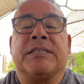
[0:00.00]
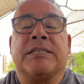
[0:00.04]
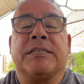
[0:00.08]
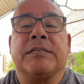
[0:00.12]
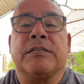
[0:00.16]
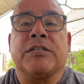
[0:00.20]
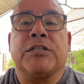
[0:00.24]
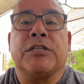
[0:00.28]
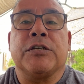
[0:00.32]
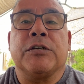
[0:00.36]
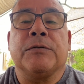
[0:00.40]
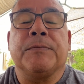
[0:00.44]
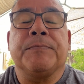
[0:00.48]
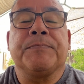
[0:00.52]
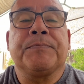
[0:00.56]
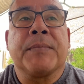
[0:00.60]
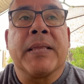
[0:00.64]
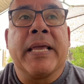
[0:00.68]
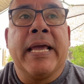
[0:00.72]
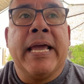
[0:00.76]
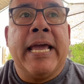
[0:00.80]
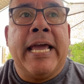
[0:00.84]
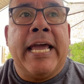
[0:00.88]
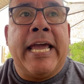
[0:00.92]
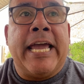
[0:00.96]
And so,
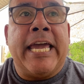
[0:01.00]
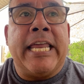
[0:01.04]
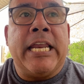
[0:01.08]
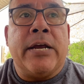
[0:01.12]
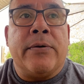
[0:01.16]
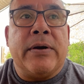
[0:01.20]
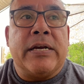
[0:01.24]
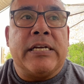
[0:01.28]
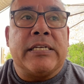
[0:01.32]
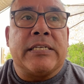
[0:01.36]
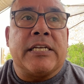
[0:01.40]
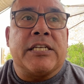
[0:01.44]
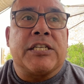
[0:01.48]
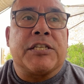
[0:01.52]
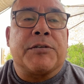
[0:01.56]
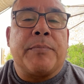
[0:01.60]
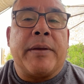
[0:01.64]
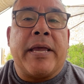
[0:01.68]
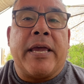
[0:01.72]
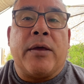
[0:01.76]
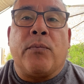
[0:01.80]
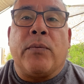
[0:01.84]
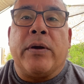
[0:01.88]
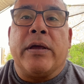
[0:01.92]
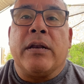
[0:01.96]
anyways, this
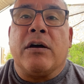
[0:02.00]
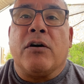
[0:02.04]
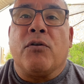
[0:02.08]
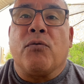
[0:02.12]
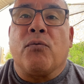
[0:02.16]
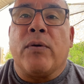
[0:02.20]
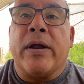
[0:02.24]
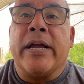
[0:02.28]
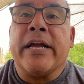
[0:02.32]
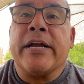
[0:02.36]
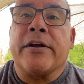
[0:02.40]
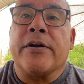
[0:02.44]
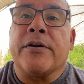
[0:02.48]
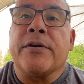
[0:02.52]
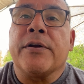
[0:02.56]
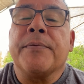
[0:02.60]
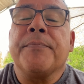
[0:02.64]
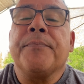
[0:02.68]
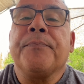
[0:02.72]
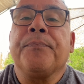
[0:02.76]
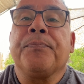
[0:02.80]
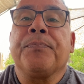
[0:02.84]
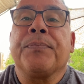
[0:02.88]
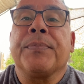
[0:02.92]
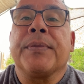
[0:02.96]
man went on record
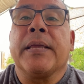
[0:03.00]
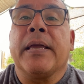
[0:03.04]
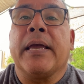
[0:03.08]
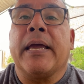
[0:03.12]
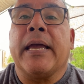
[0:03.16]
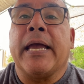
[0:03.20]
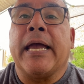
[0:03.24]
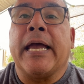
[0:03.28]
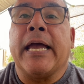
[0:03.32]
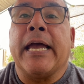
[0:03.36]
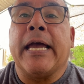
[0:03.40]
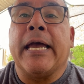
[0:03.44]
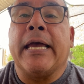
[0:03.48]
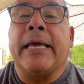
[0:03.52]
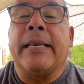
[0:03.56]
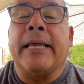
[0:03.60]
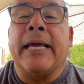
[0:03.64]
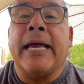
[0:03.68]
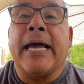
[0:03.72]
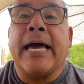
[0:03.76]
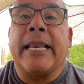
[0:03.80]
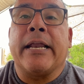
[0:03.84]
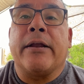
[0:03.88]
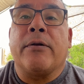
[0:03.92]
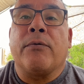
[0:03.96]
and
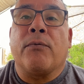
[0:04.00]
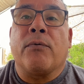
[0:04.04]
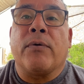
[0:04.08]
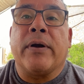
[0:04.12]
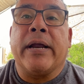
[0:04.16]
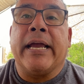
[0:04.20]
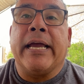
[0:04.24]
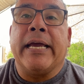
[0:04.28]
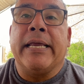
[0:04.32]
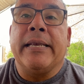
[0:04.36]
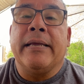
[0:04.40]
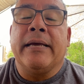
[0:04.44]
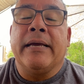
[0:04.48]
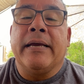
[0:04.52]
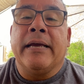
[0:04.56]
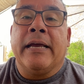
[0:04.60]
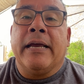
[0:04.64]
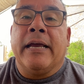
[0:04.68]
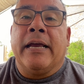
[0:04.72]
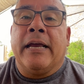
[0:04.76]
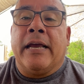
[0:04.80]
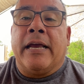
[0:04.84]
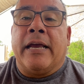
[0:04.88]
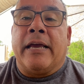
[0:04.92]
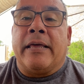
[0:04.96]
had it read
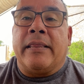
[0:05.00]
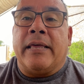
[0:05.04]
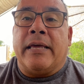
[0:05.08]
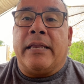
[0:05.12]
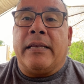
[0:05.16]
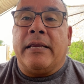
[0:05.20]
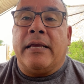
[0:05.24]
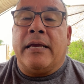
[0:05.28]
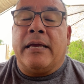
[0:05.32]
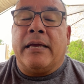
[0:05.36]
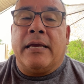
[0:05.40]
that